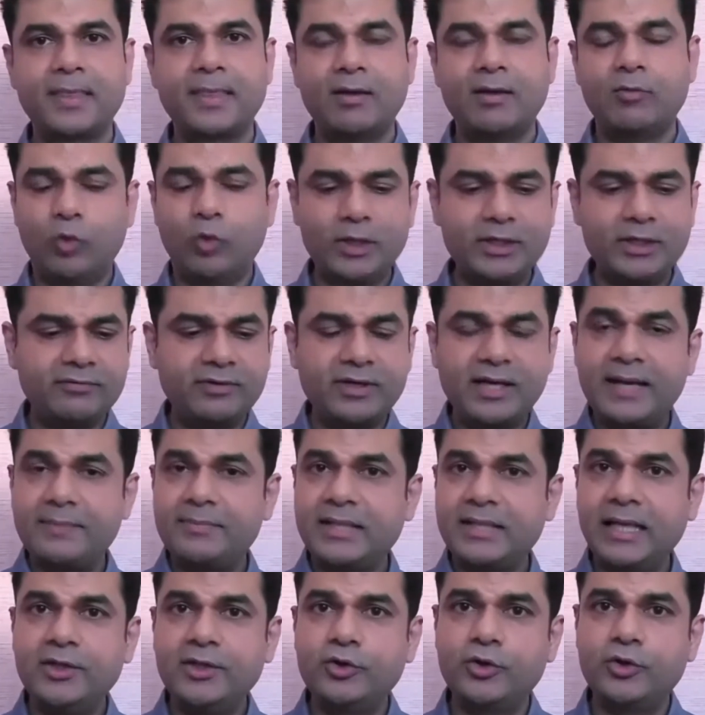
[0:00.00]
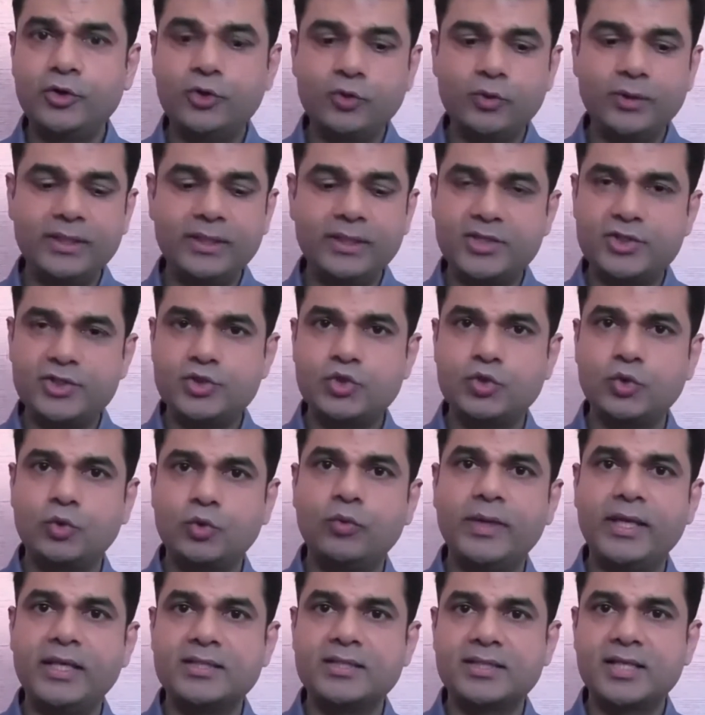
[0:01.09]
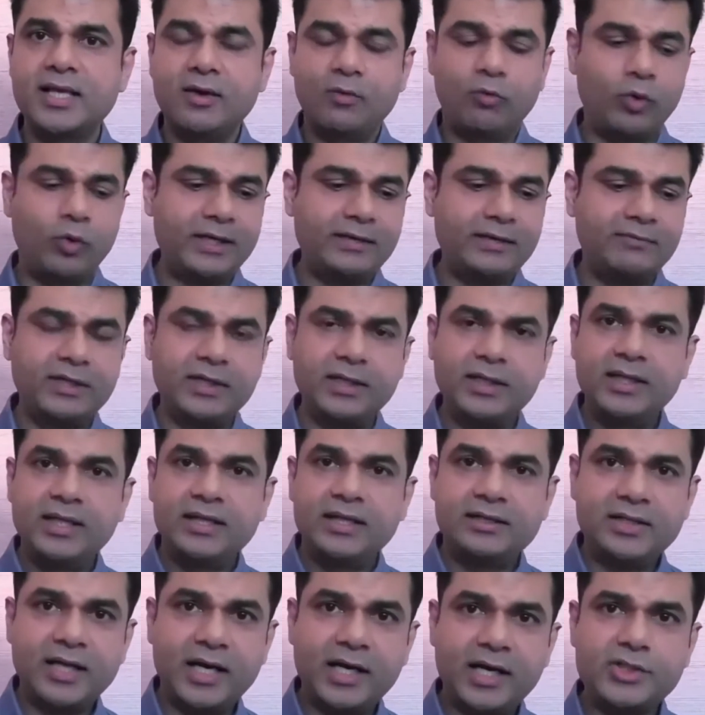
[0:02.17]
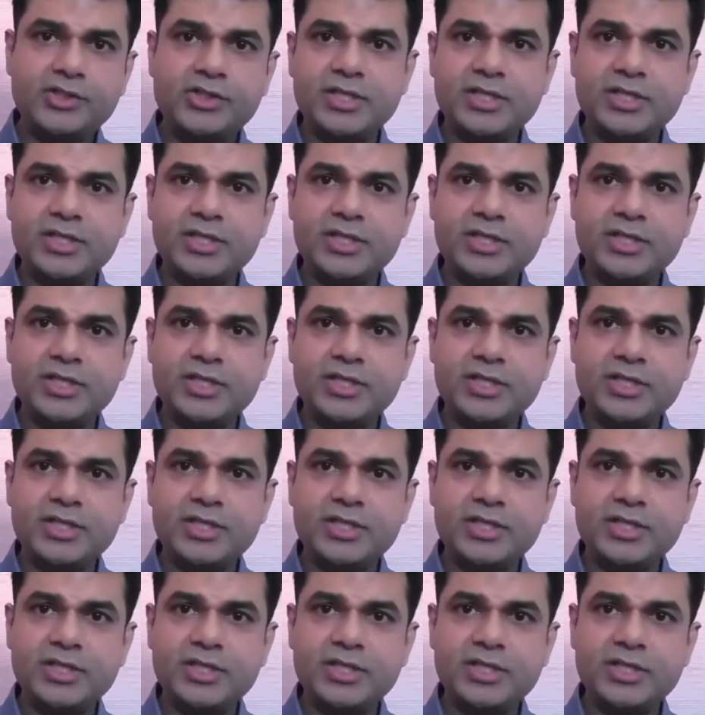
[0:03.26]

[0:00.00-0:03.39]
Whatever I'm telling you to do in these 2 weeks, whatever Narjis